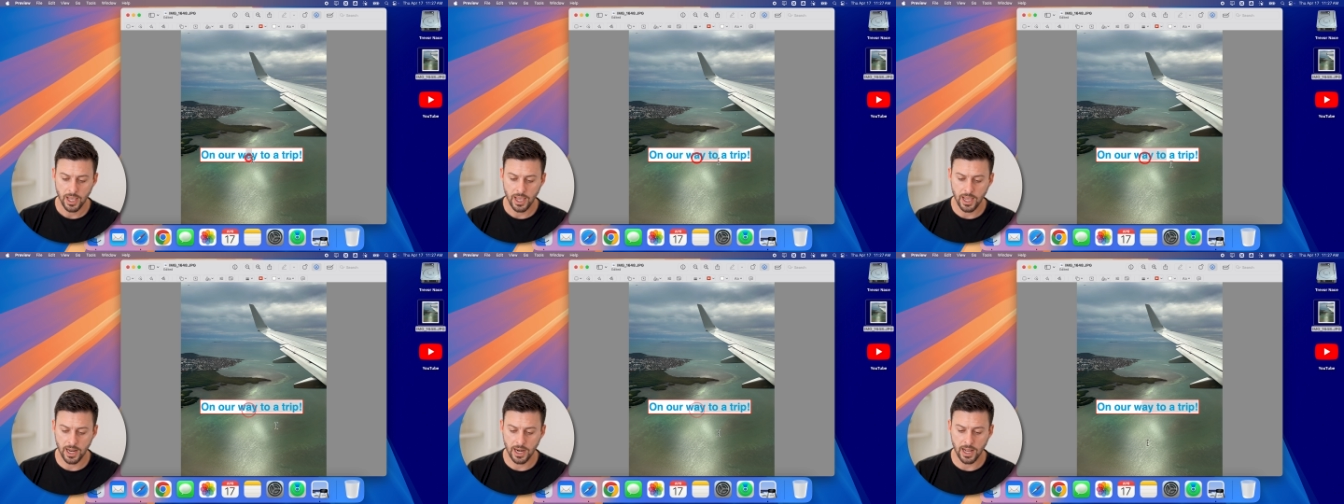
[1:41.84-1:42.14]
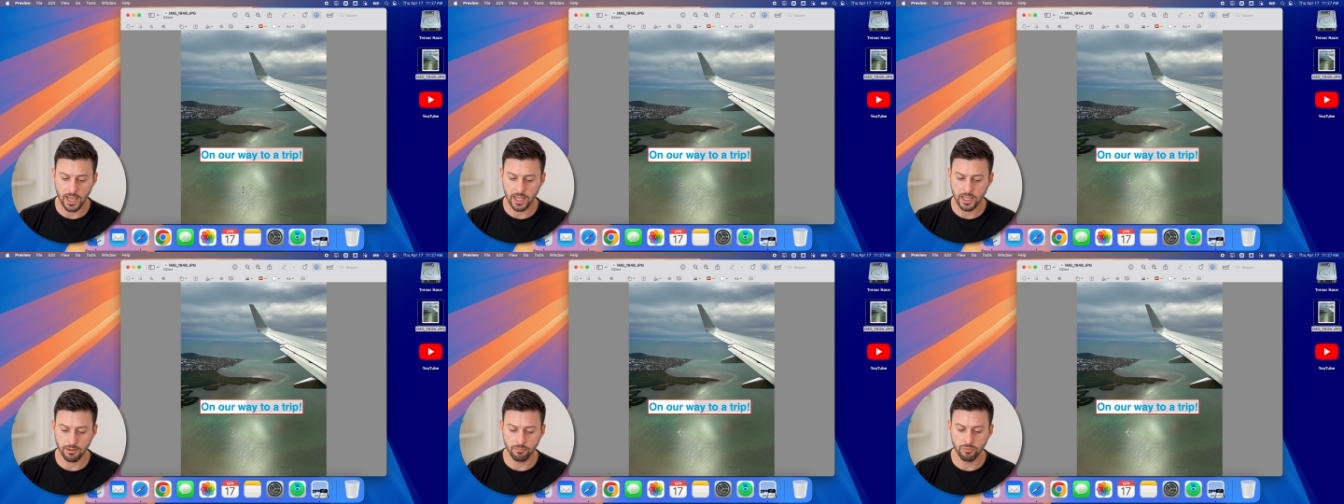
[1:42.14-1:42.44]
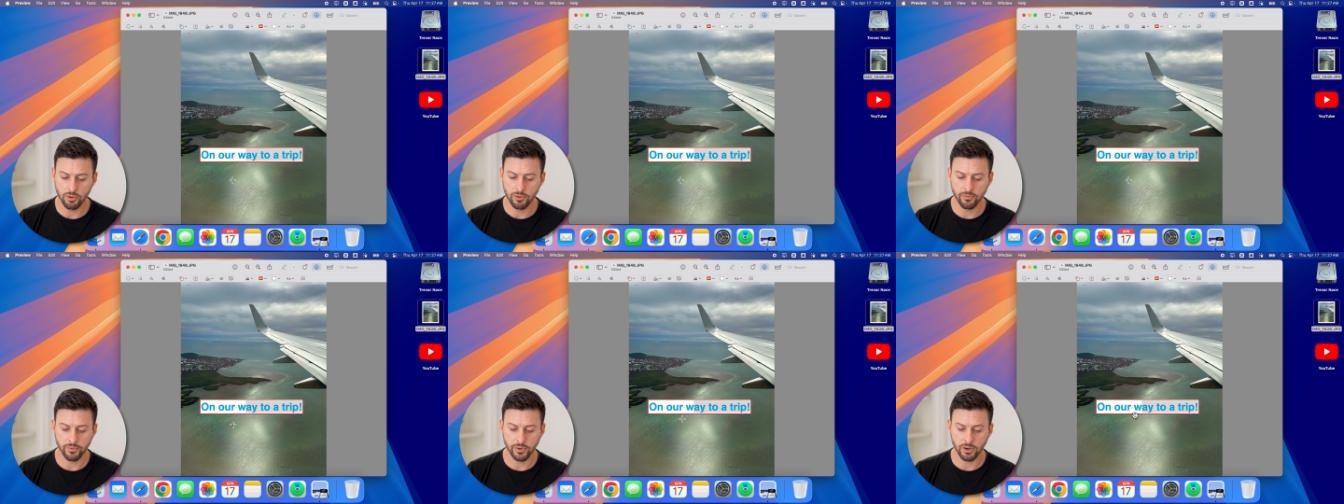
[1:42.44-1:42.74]
and I can
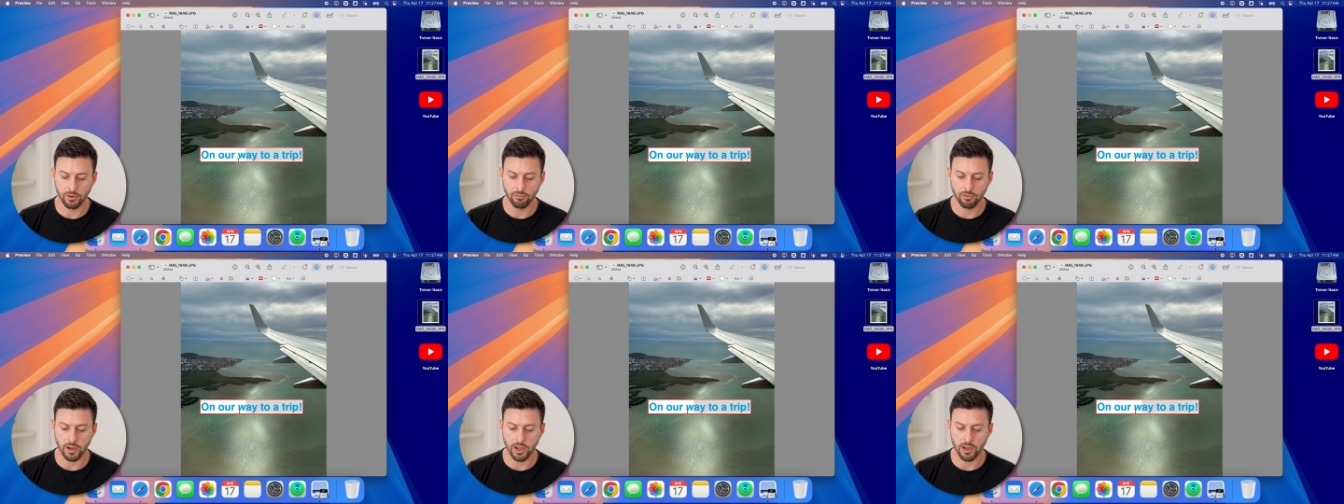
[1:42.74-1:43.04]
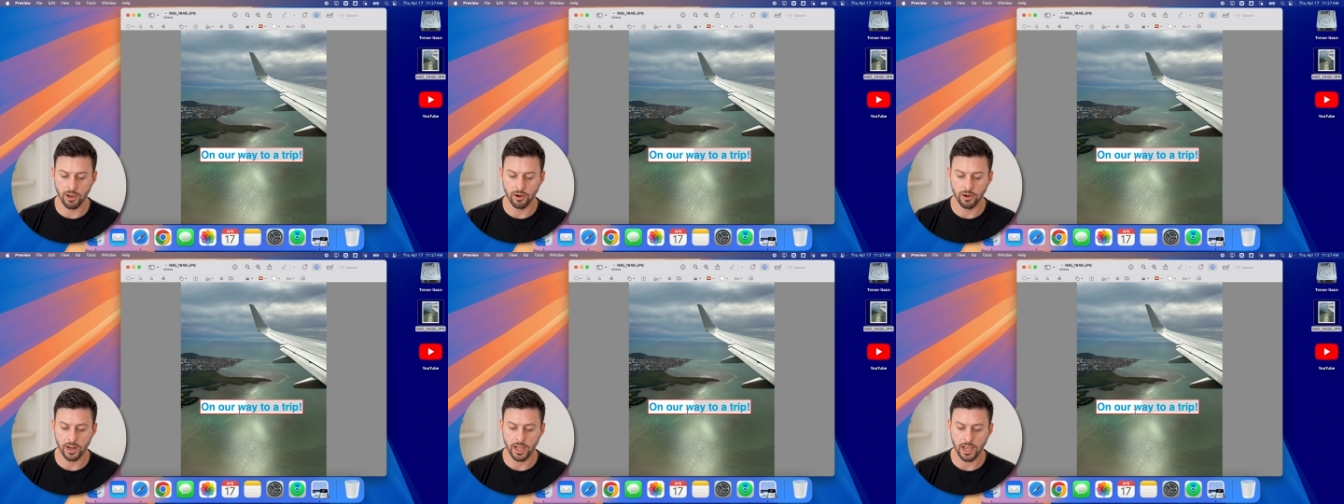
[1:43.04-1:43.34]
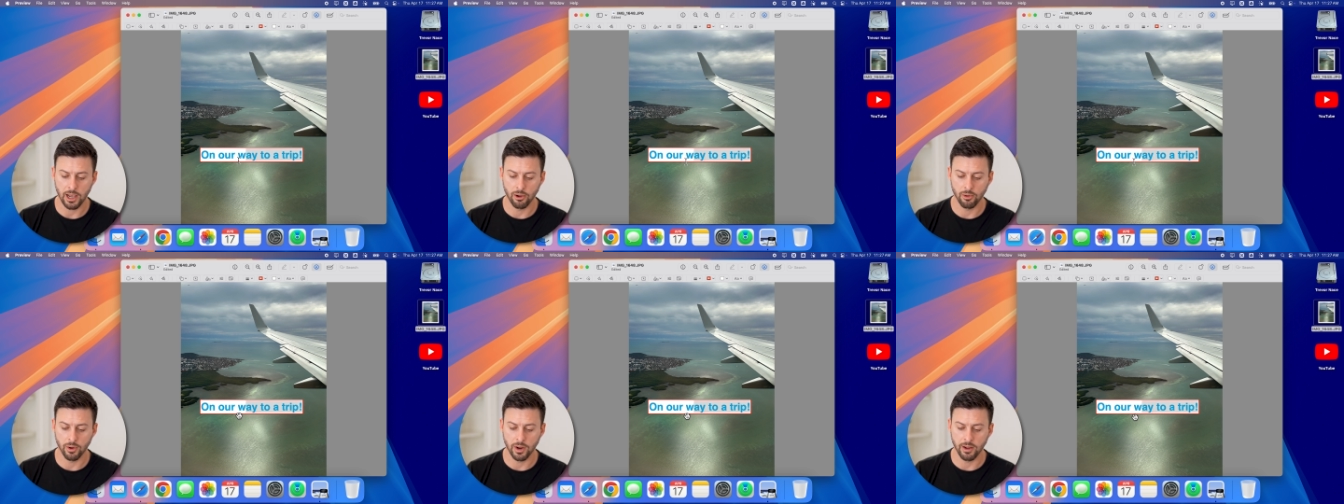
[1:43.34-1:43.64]
move it around
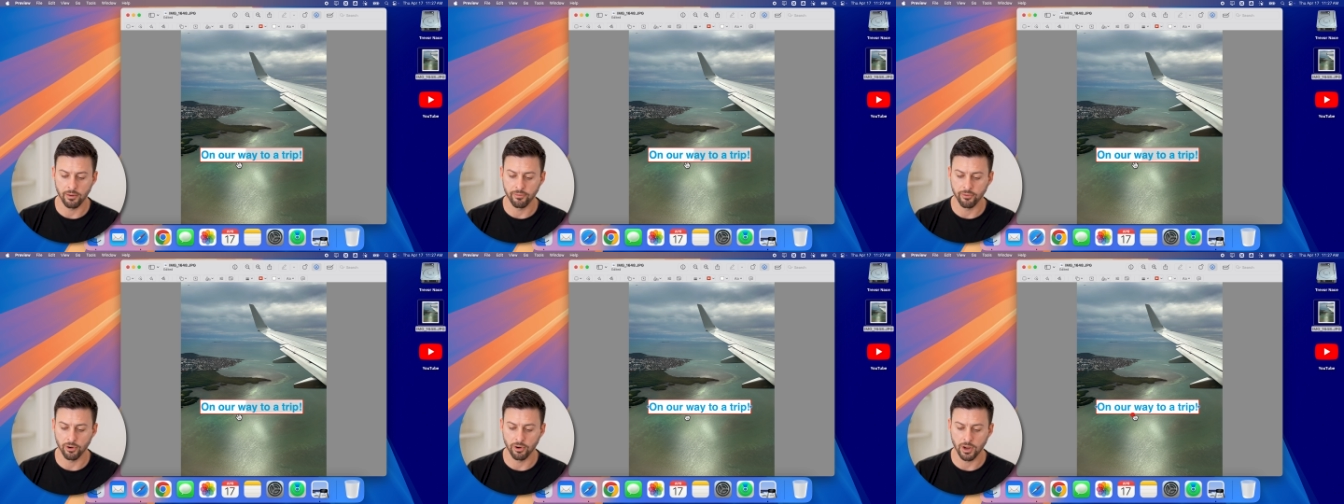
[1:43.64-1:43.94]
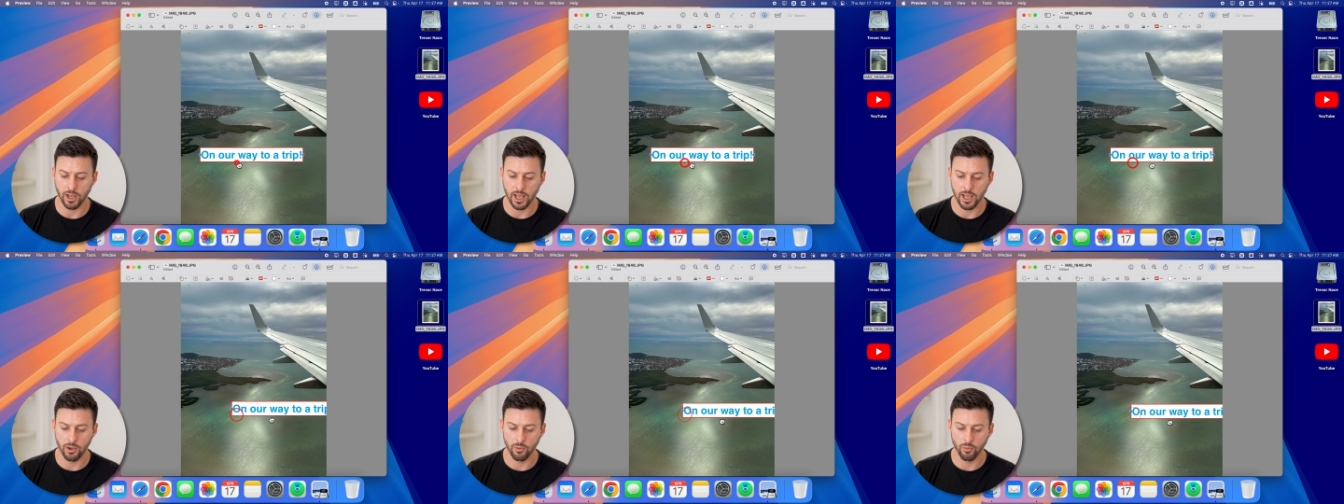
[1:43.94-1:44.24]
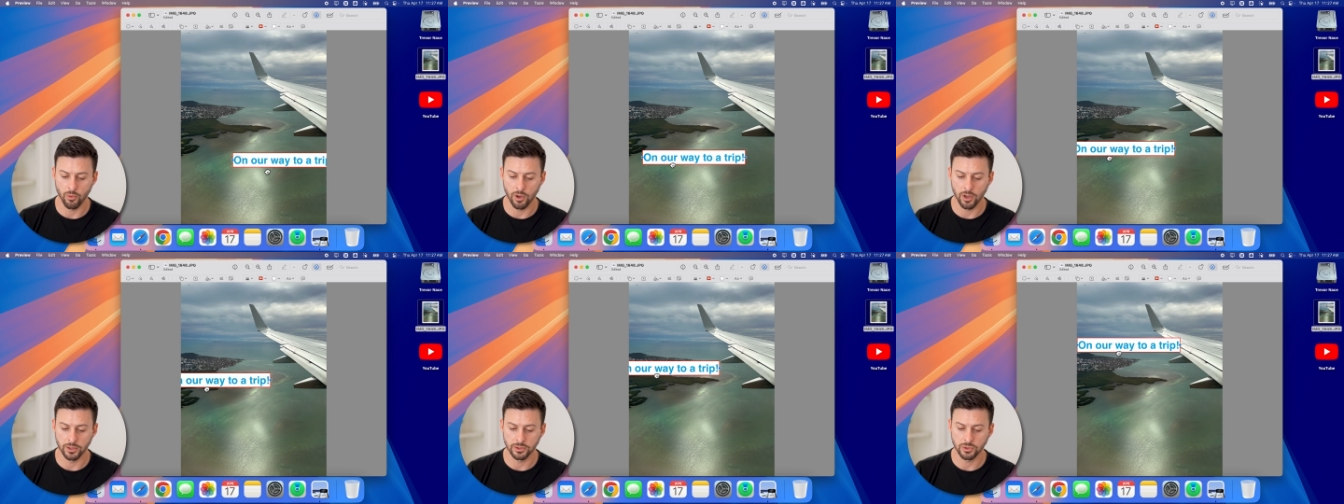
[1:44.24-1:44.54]
however I
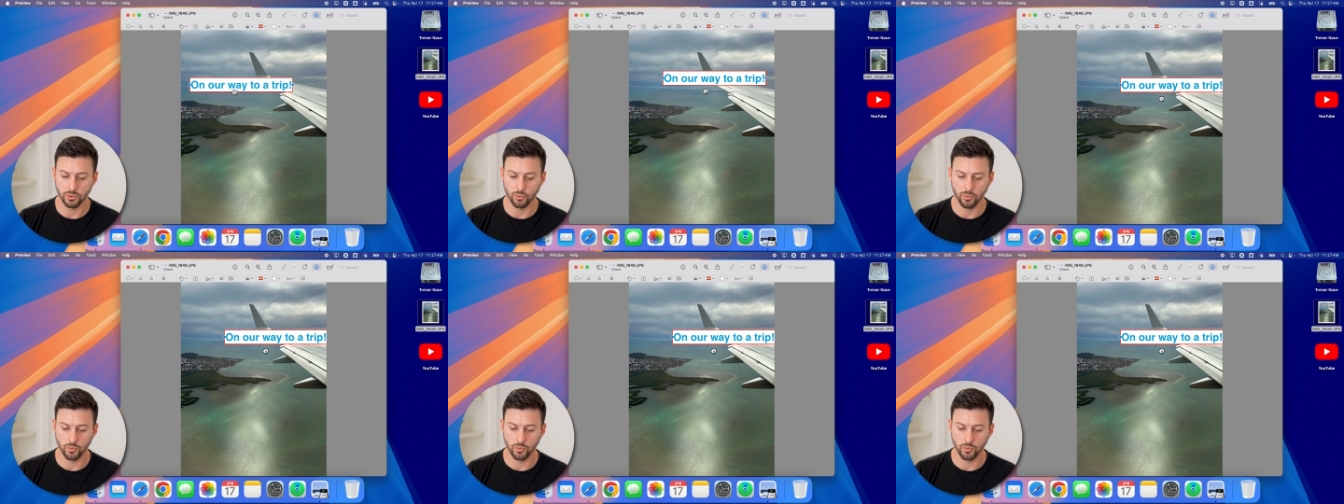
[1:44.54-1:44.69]
want,